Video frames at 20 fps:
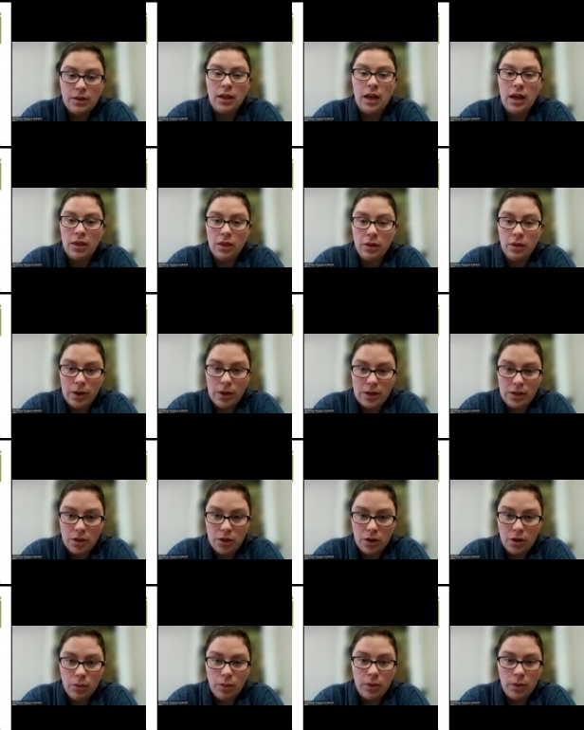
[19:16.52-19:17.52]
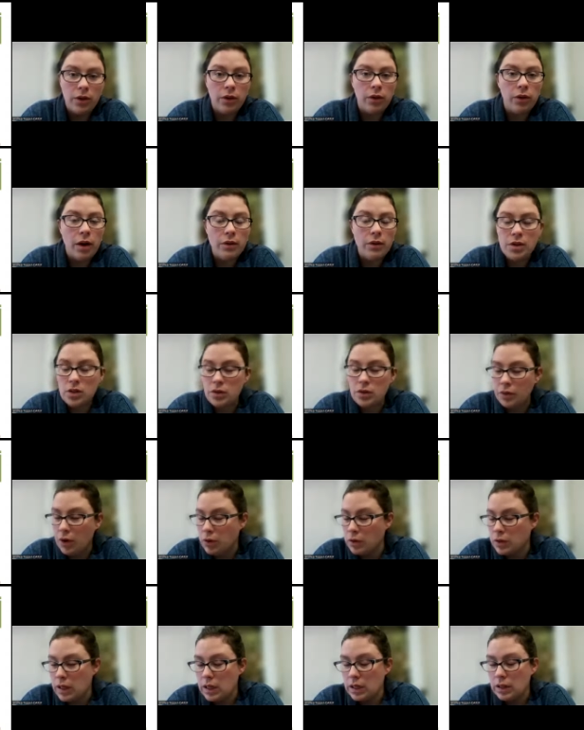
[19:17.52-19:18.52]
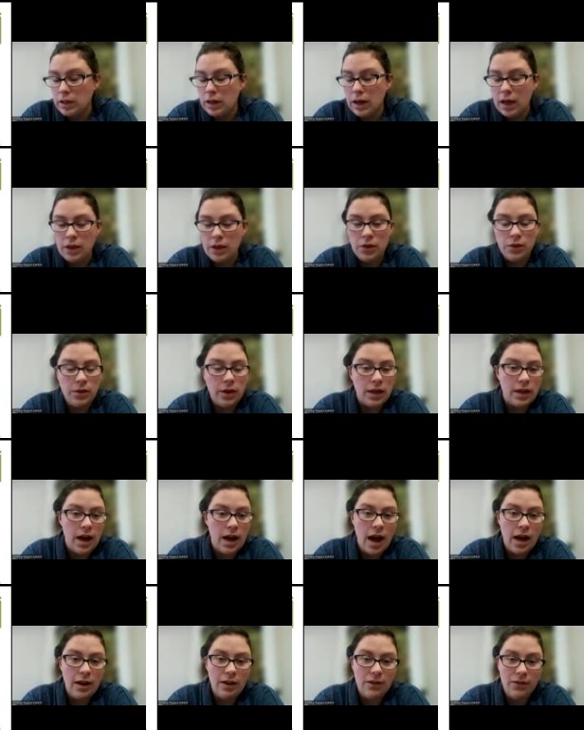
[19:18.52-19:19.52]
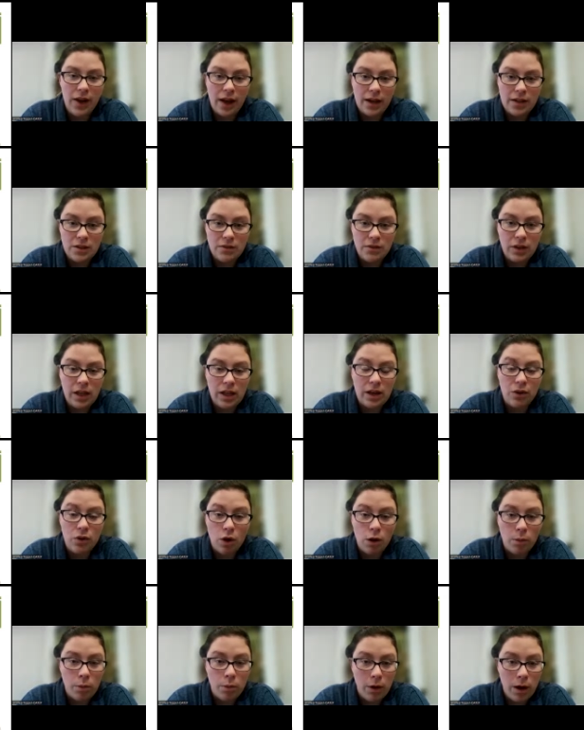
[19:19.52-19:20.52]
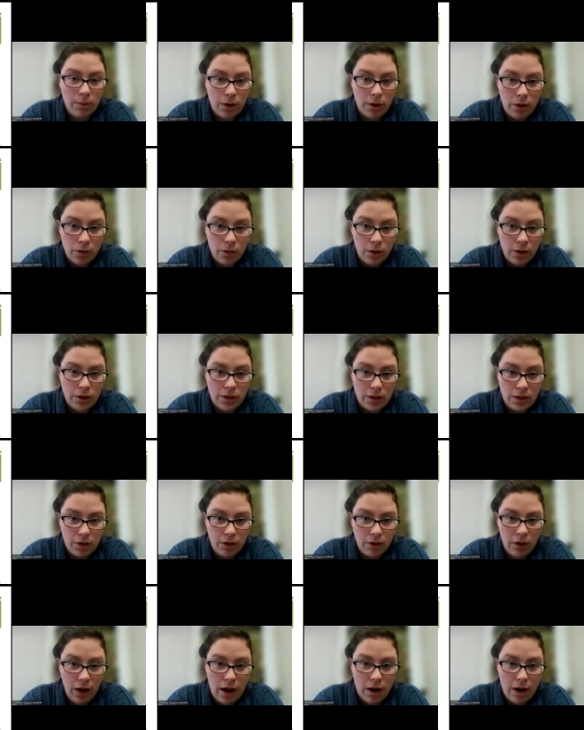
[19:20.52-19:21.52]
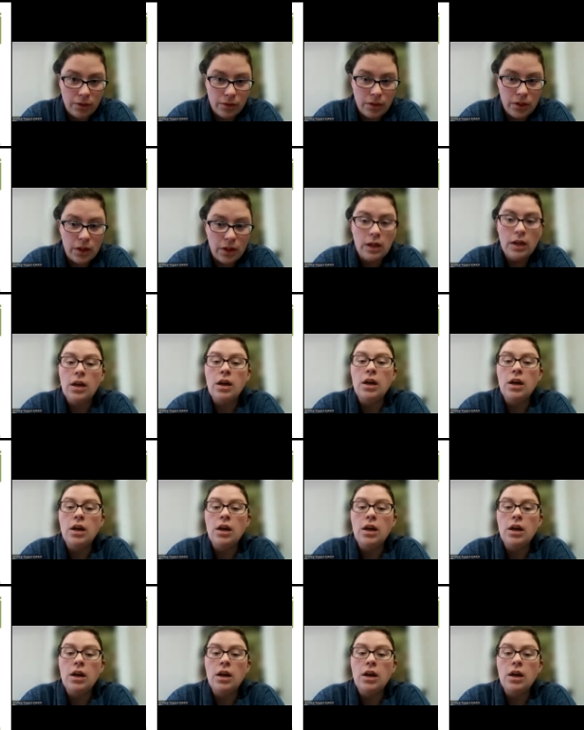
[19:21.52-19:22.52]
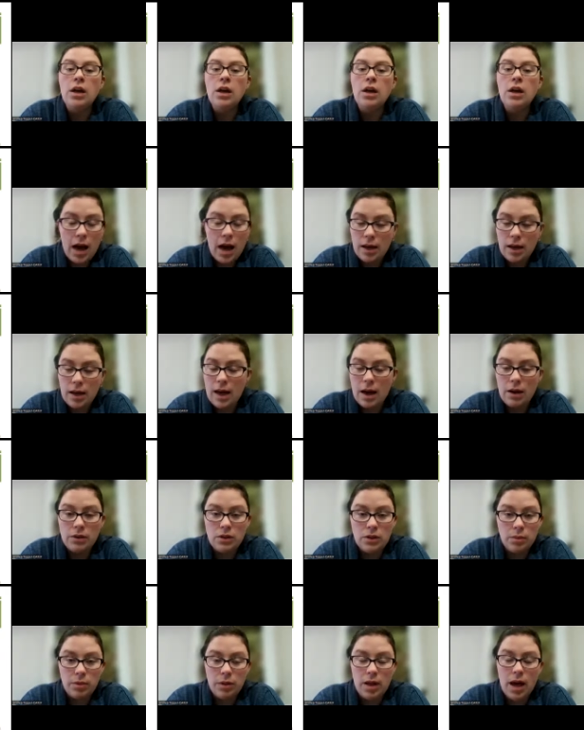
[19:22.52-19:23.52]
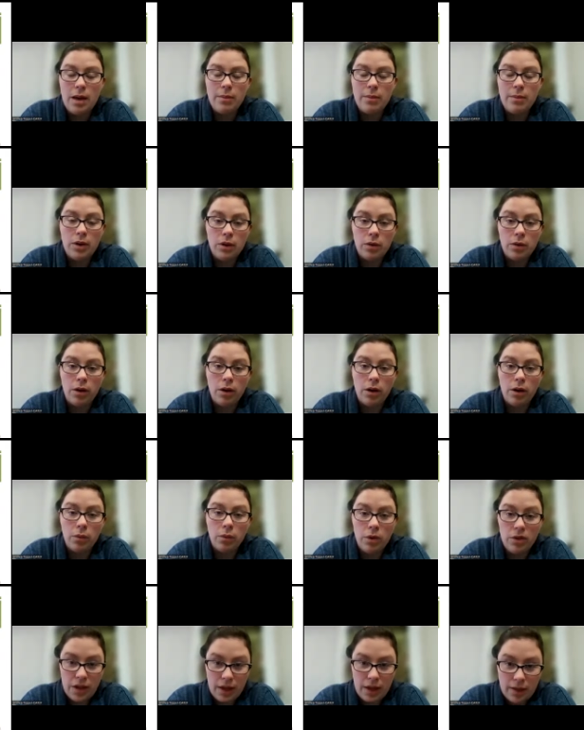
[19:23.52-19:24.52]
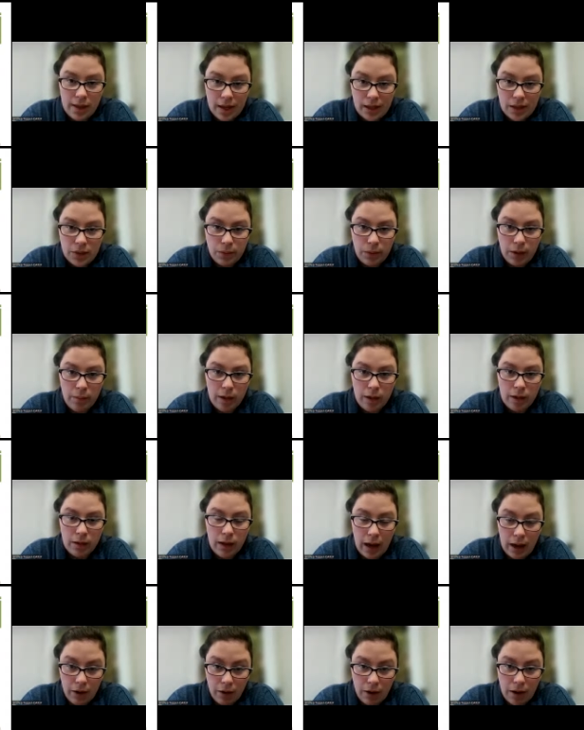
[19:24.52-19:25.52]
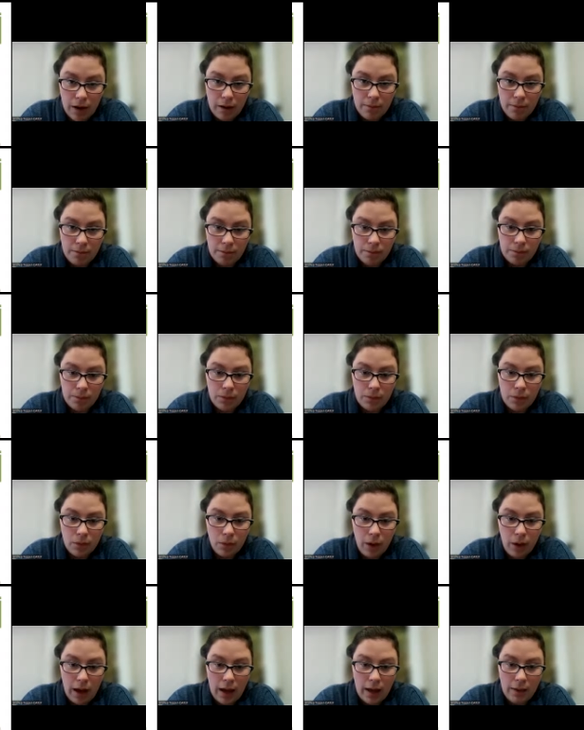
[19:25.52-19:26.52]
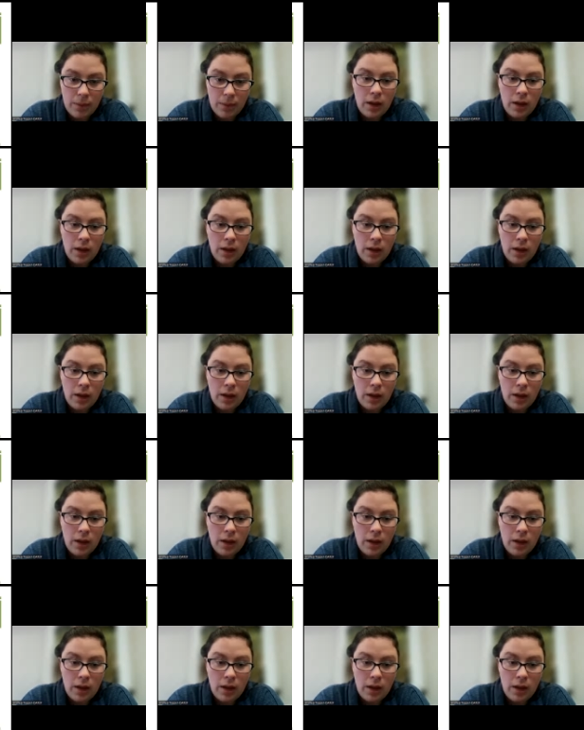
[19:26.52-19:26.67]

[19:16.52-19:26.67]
in the winter when the ground is frozen and you cannot effectively incorporate manure into the ground, you are not allowed to apply manure within that SWGMA area, okay?